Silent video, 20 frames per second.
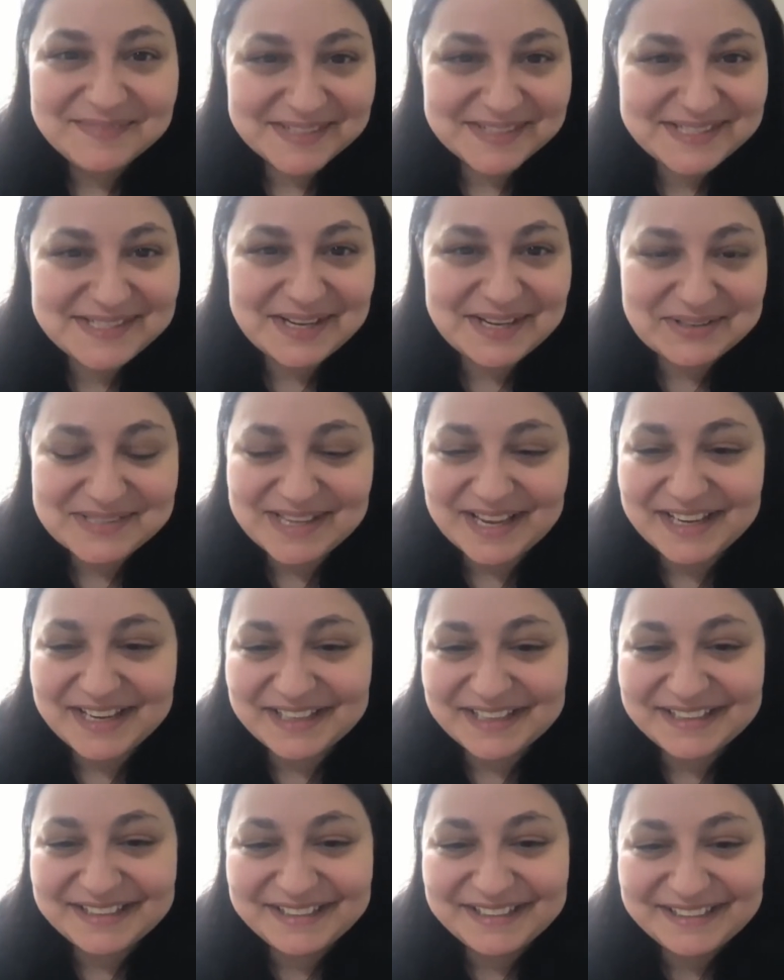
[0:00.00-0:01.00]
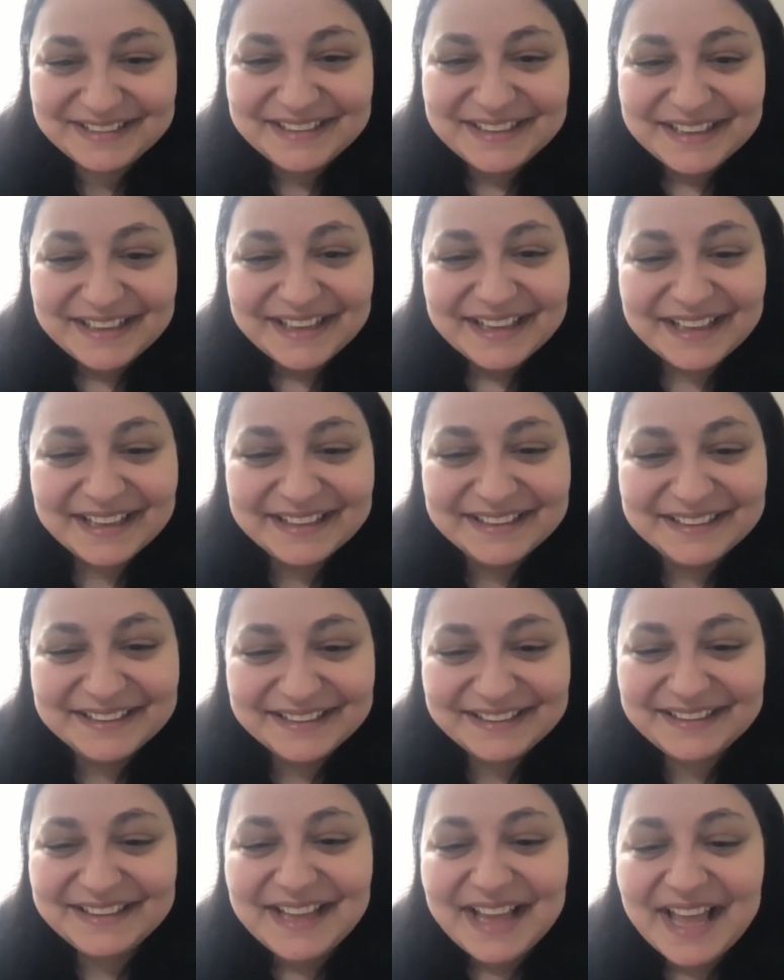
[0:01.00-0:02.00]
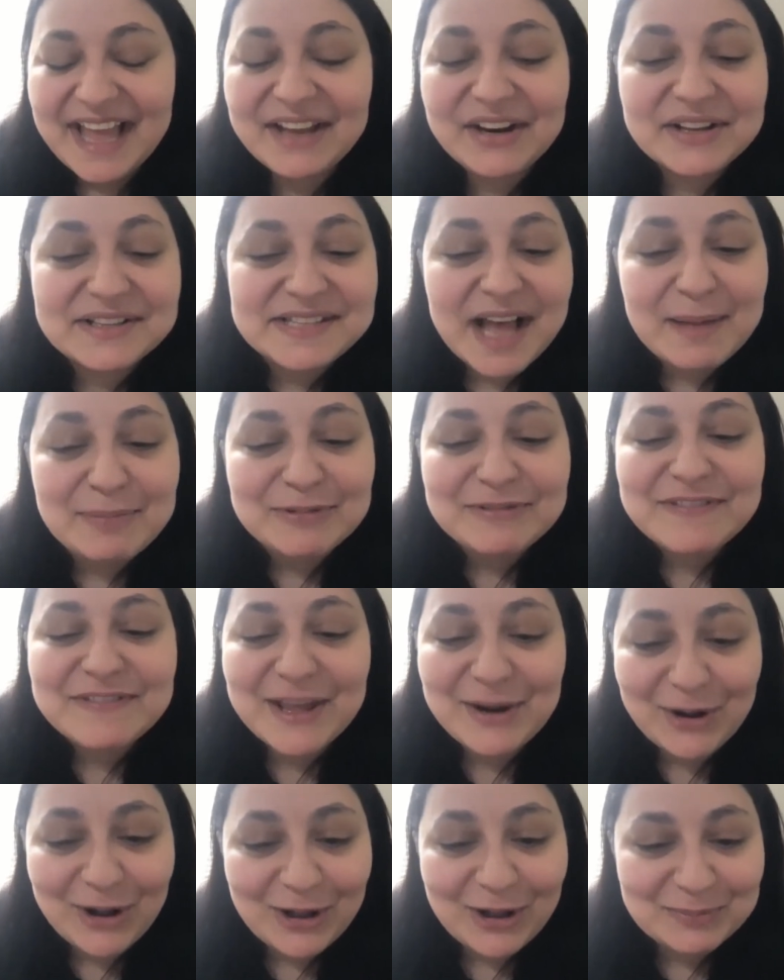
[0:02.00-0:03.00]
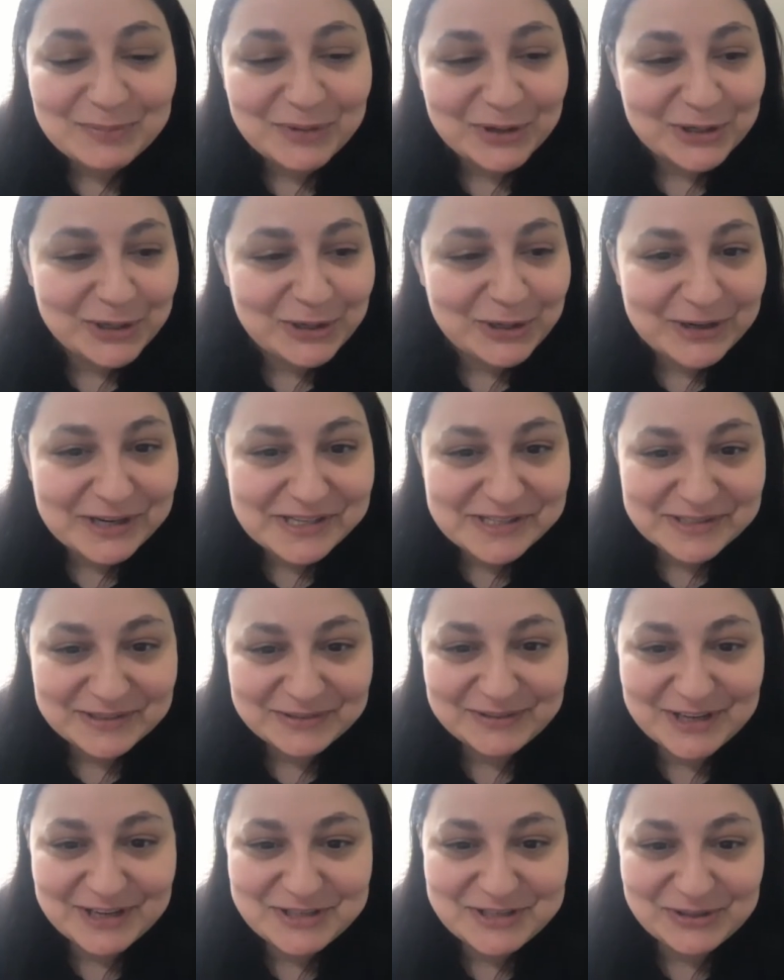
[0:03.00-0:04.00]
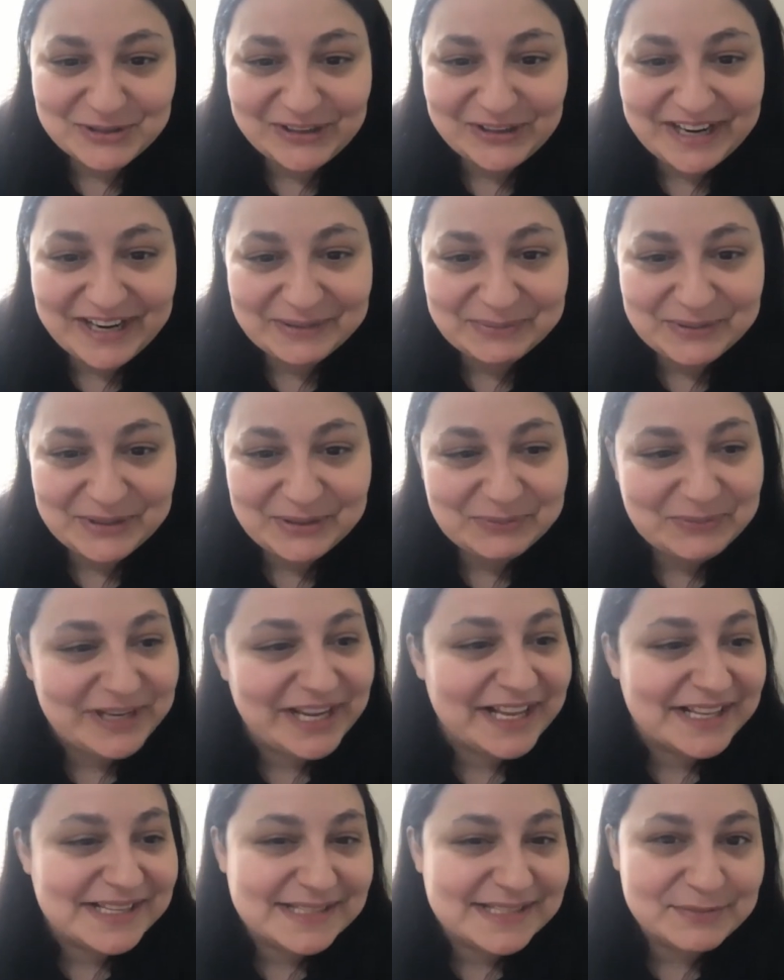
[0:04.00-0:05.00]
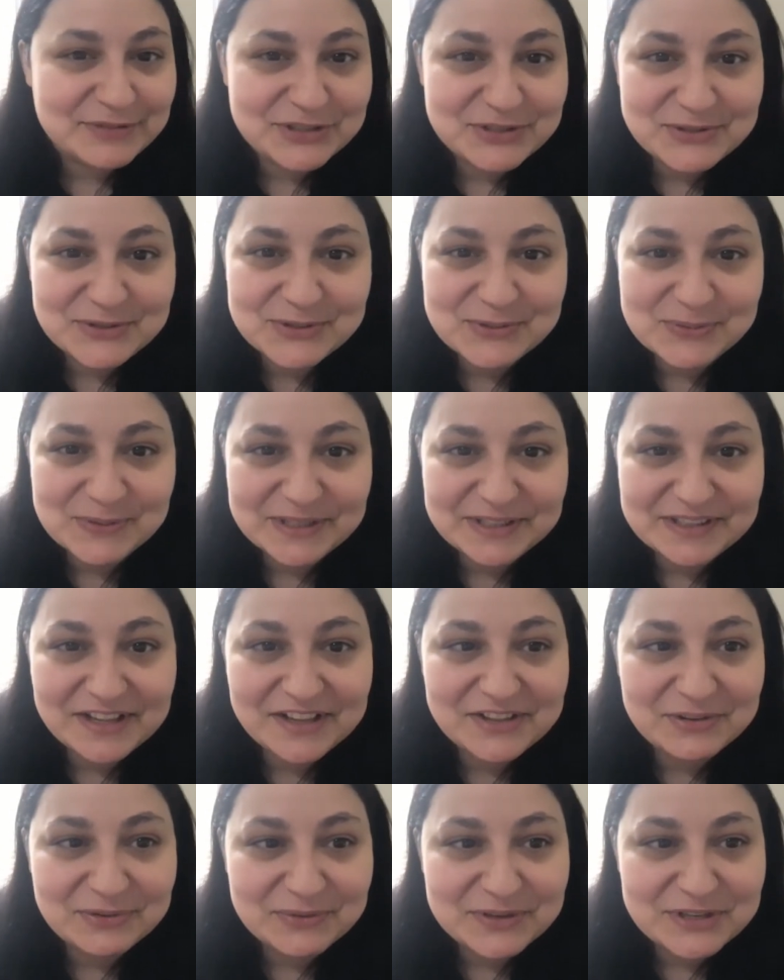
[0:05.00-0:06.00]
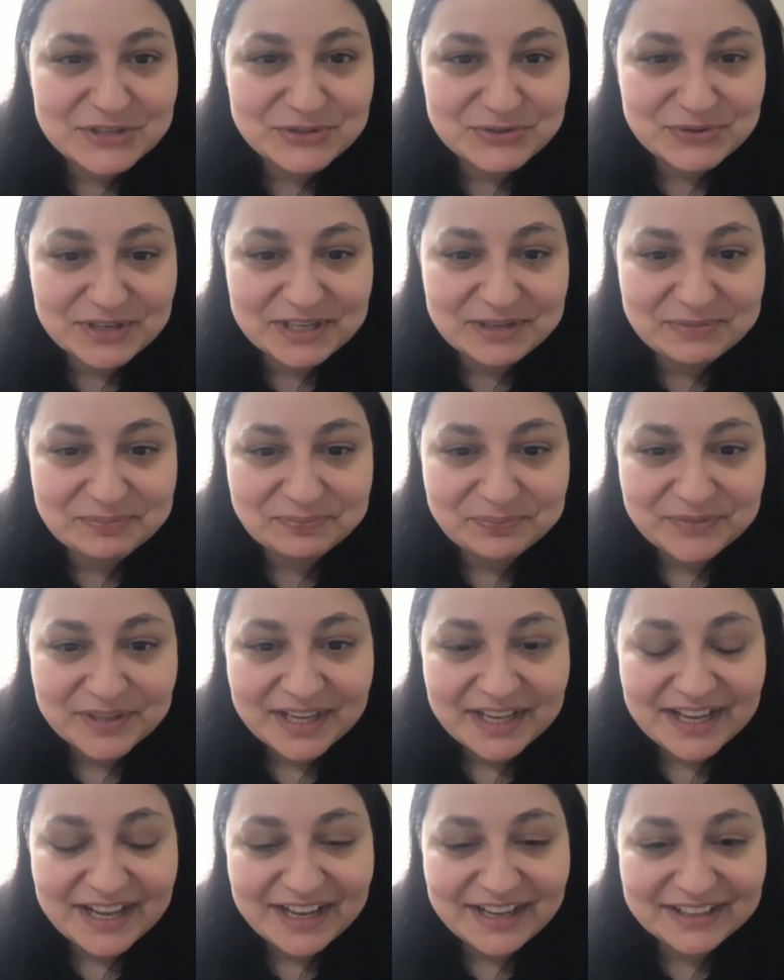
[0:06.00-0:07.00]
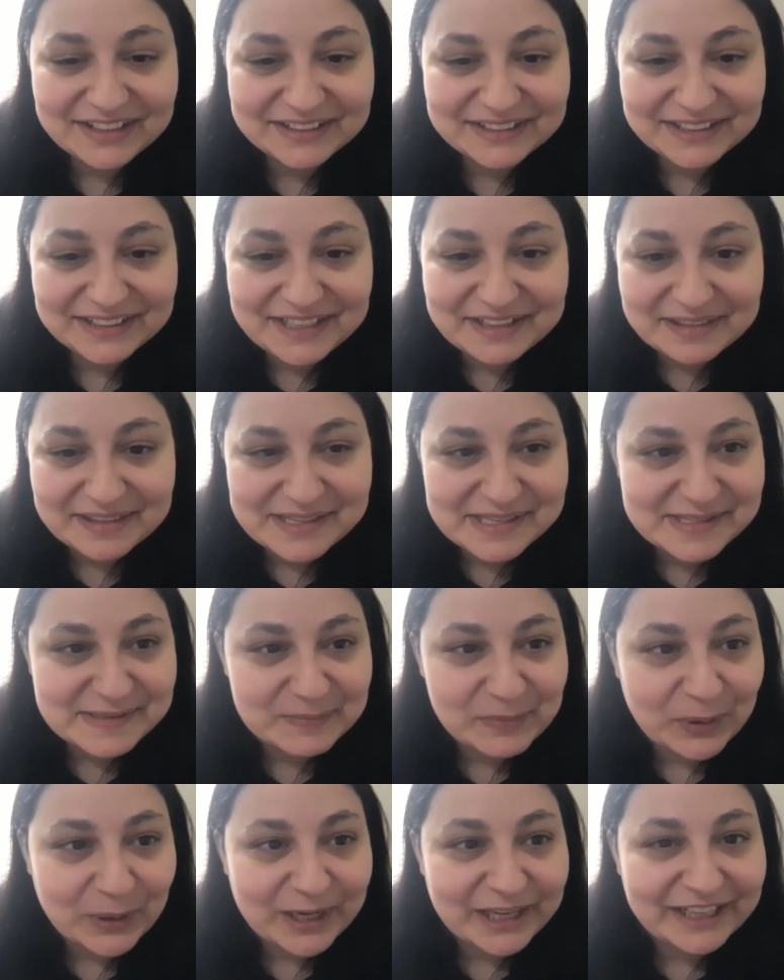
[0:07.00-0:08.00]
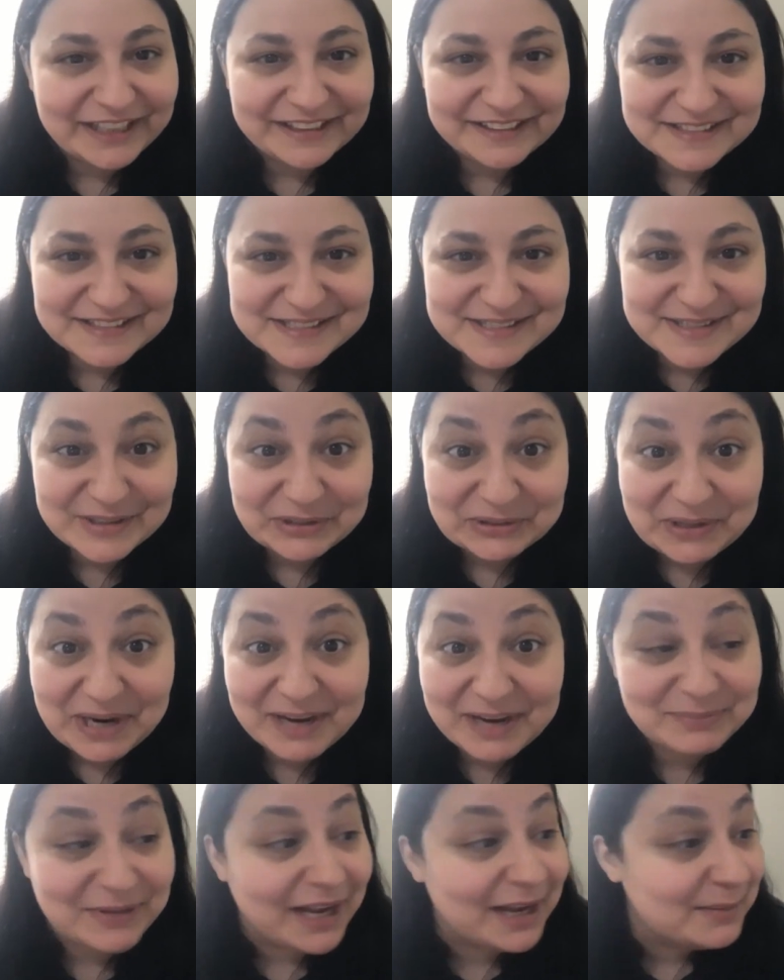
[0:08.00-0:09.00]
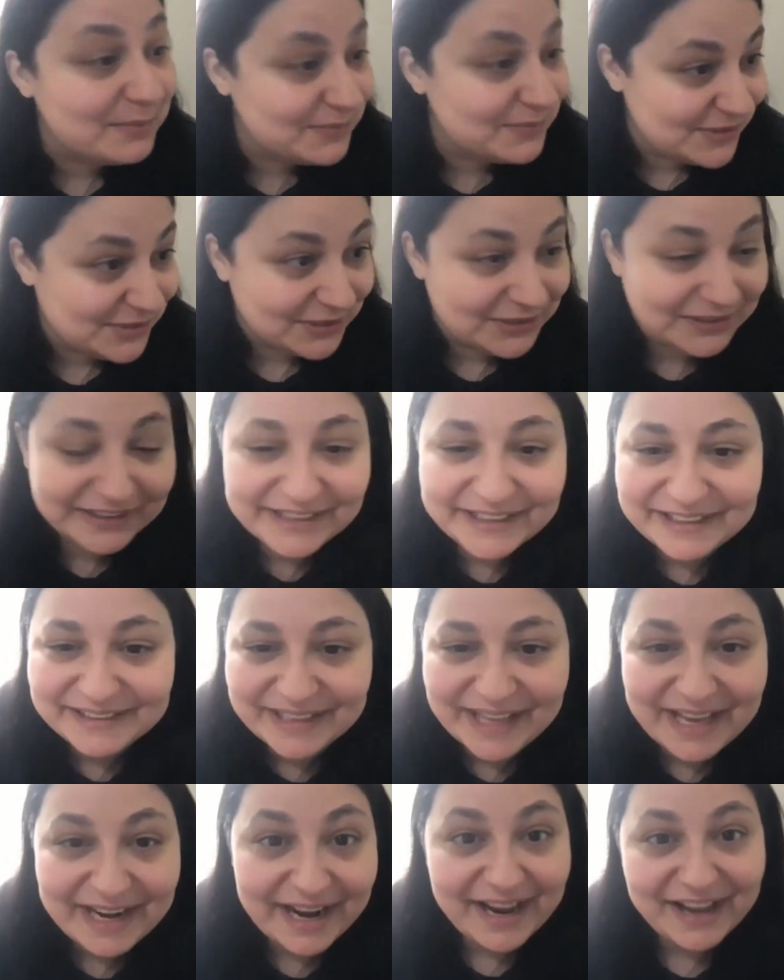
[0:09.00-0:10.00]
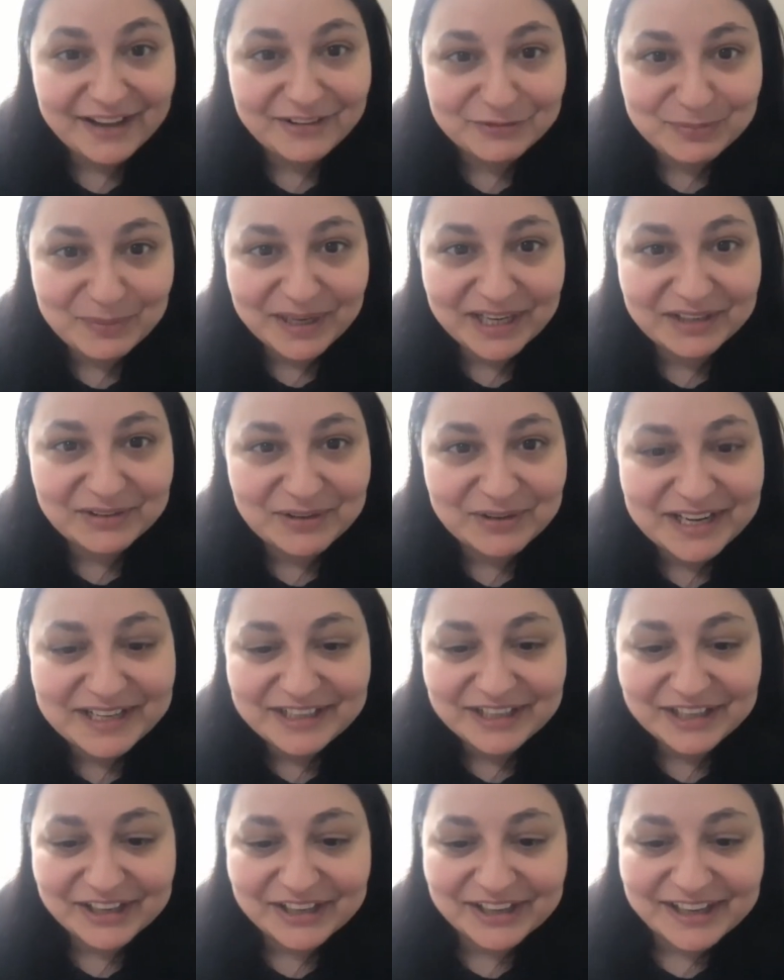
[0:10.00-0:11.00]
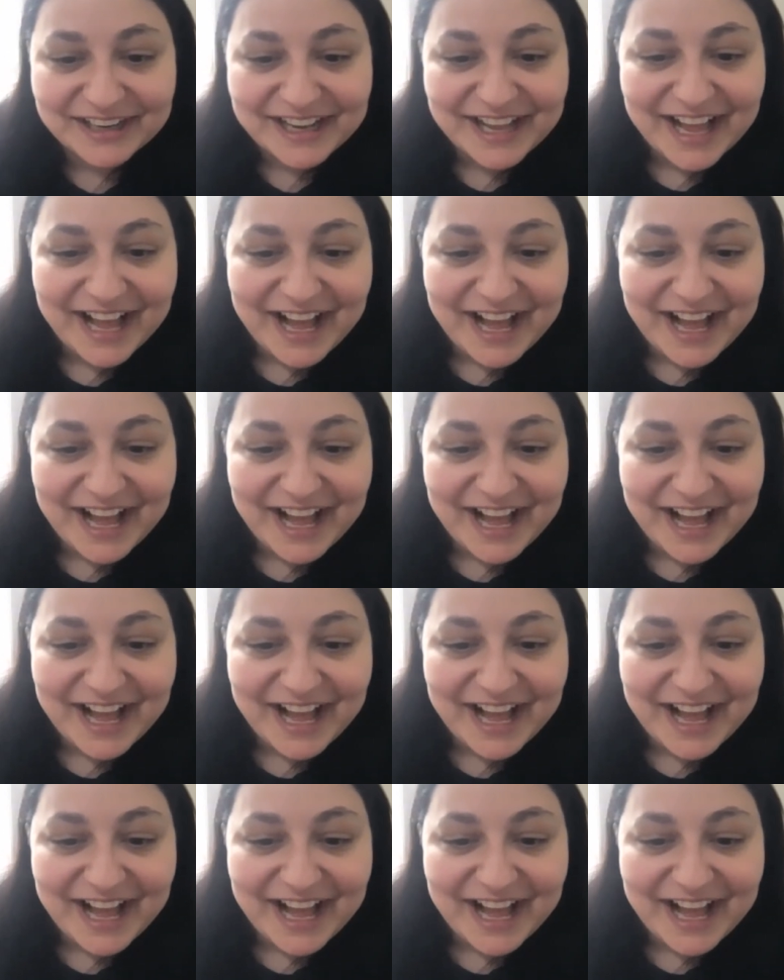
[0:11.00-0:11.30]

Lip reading: Sounds like it. And on top of that all, Mercury's in retrograde. We had some issues with the Restream link this morning, and so I'm certainly glad I have mine right here.